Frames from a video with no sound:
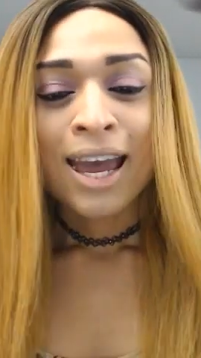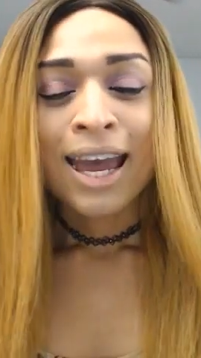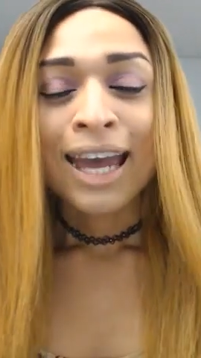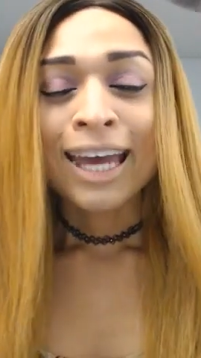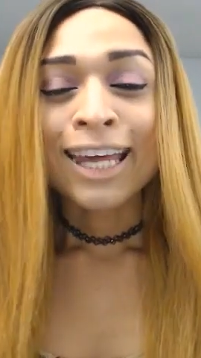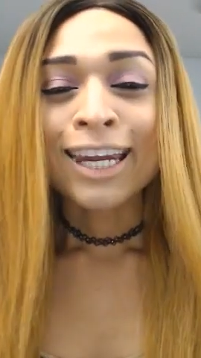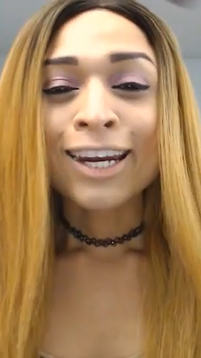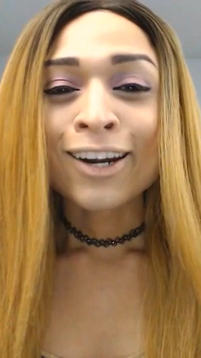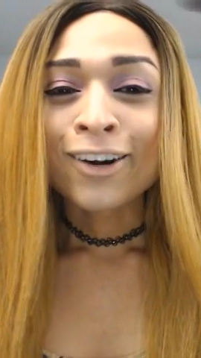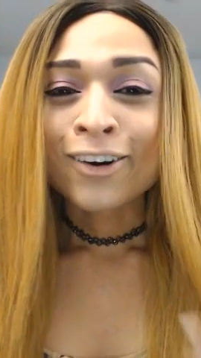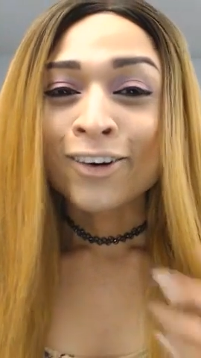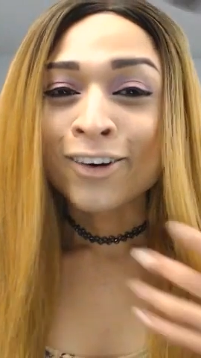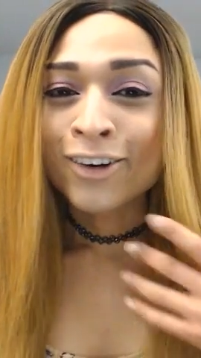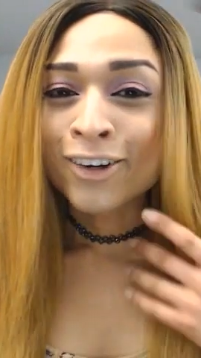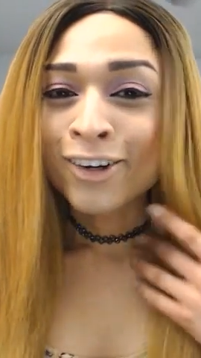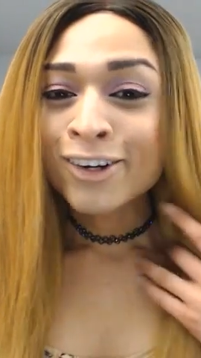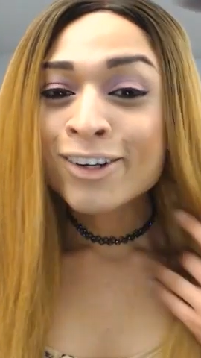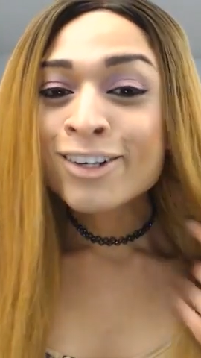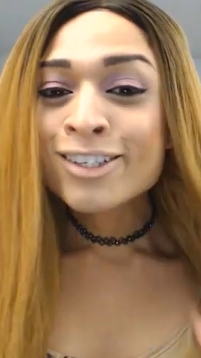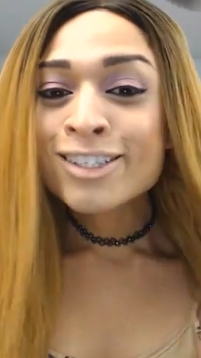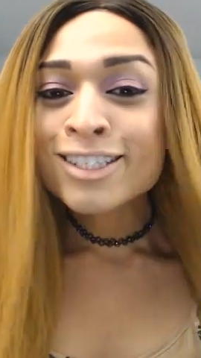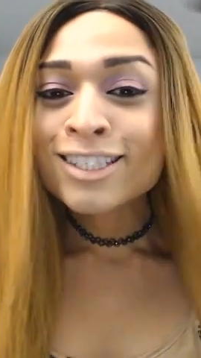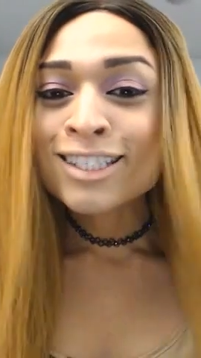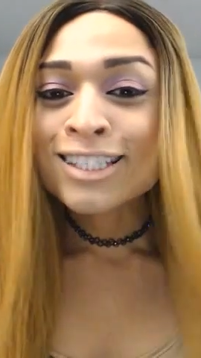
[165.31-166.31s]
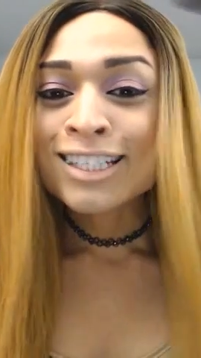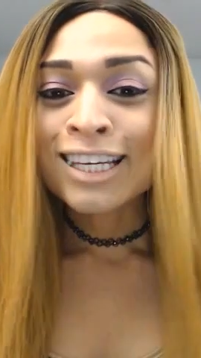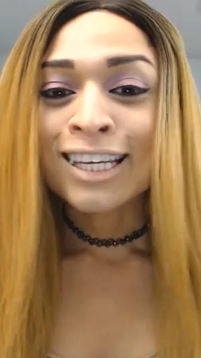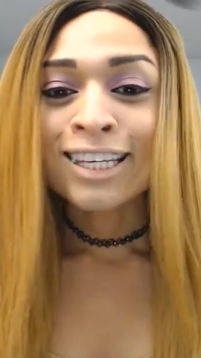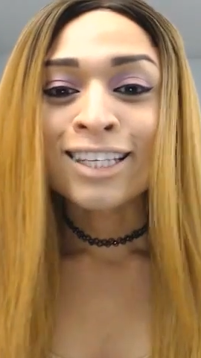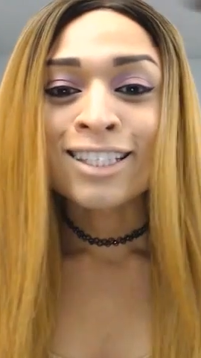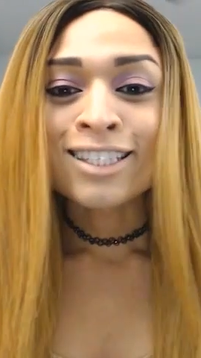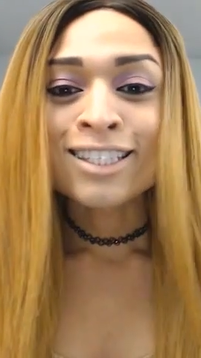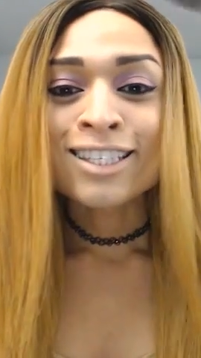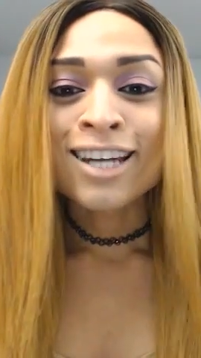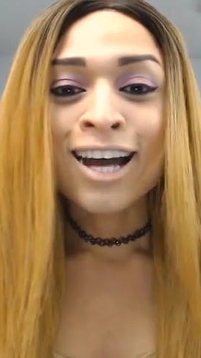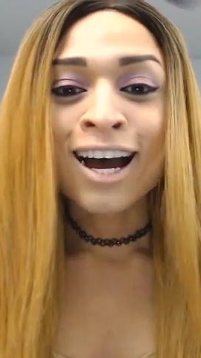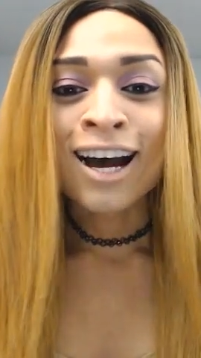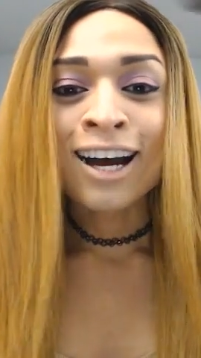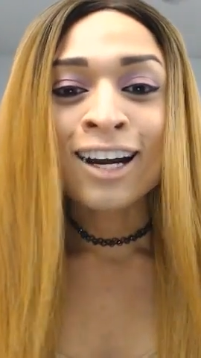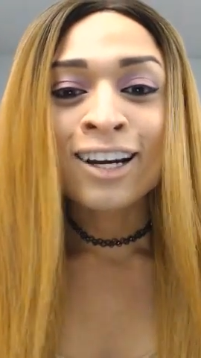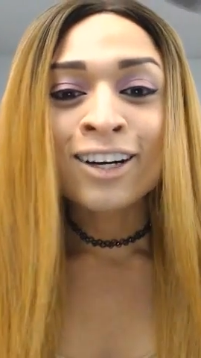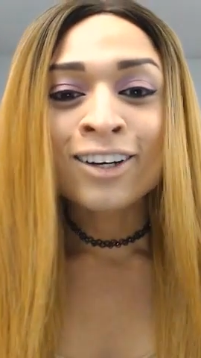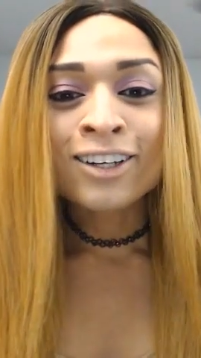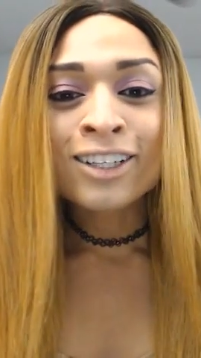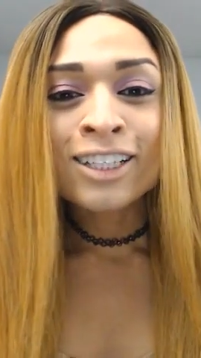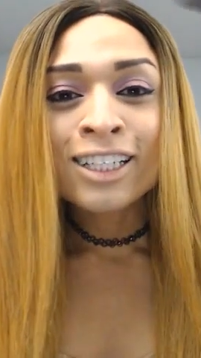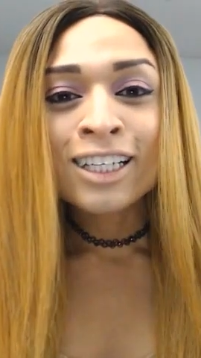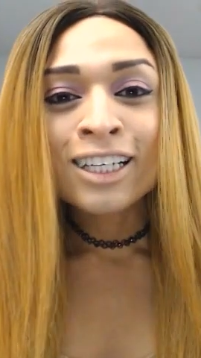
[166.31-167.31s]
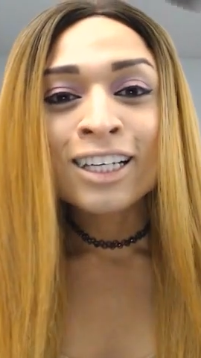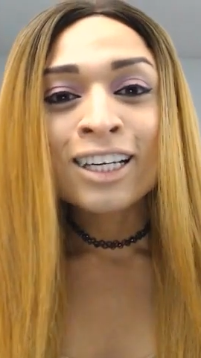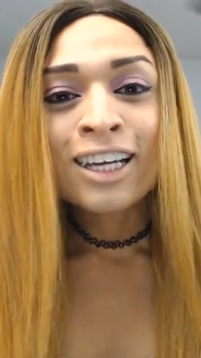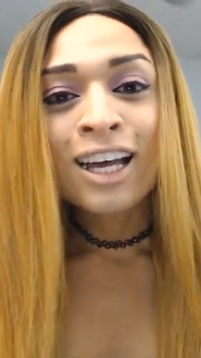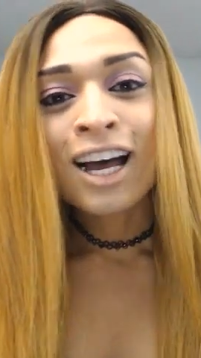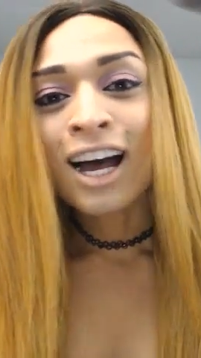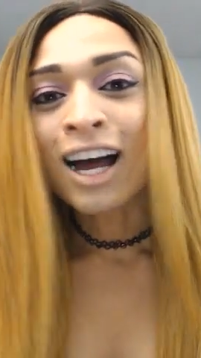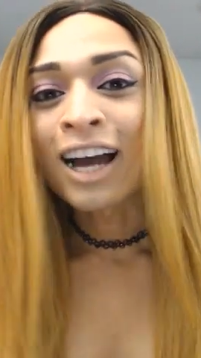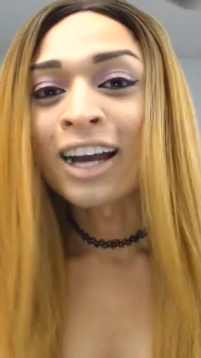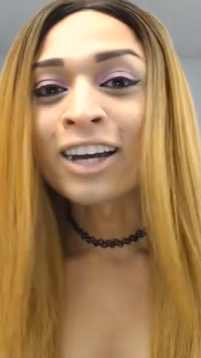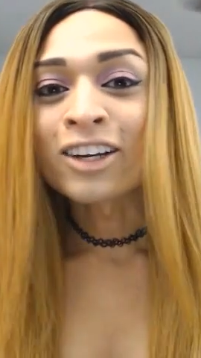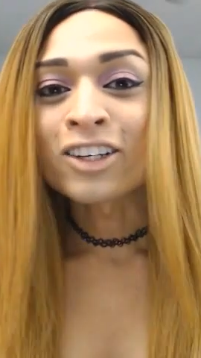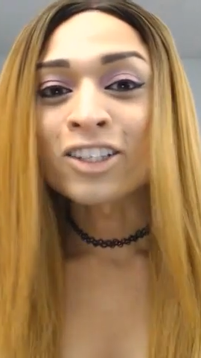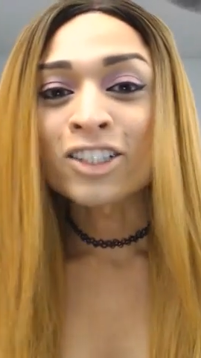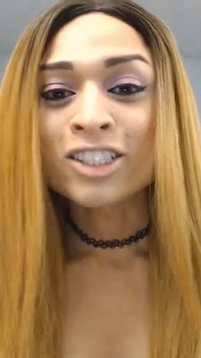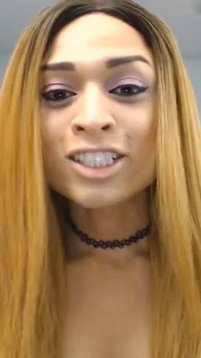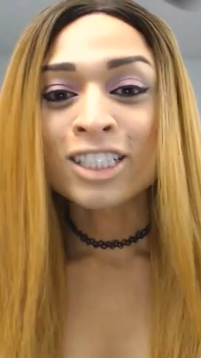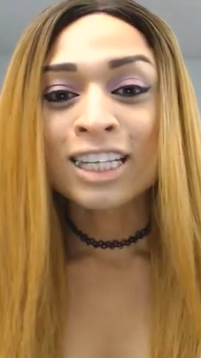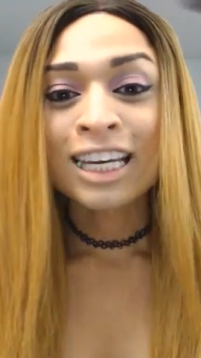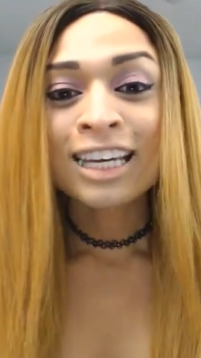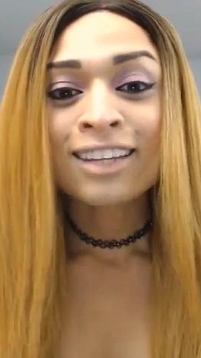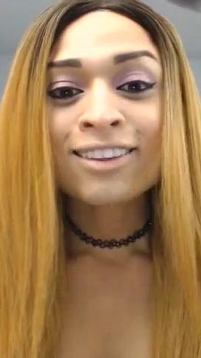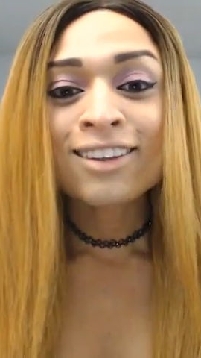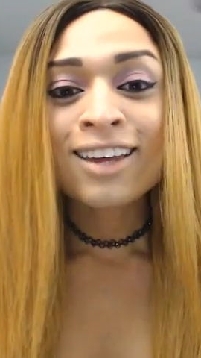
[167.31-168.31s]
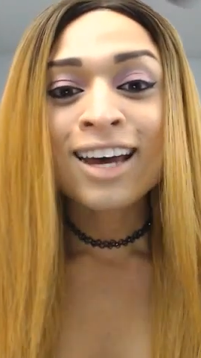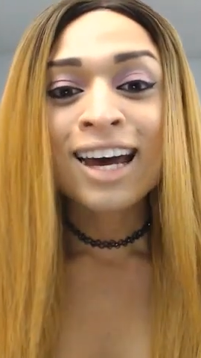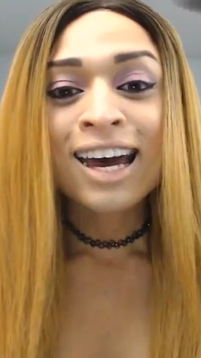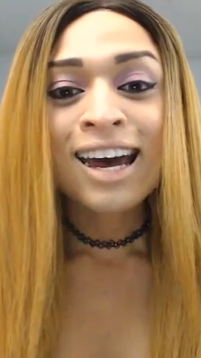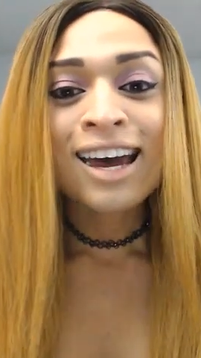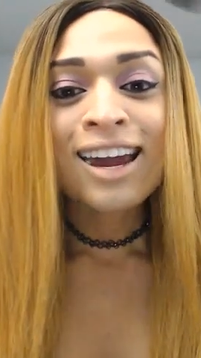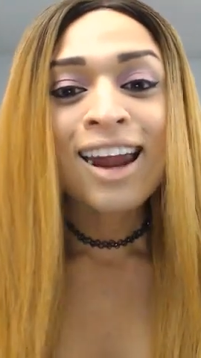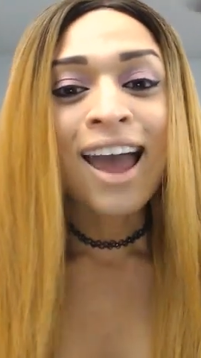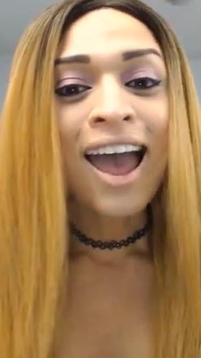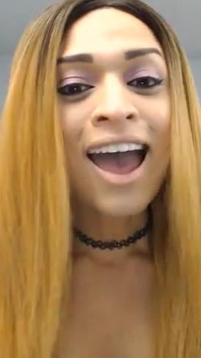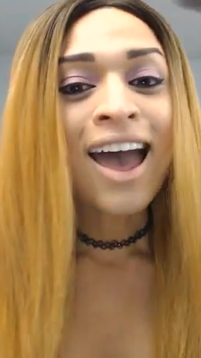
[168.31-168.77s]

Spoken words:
And it hurts and it's tiring. I understand that.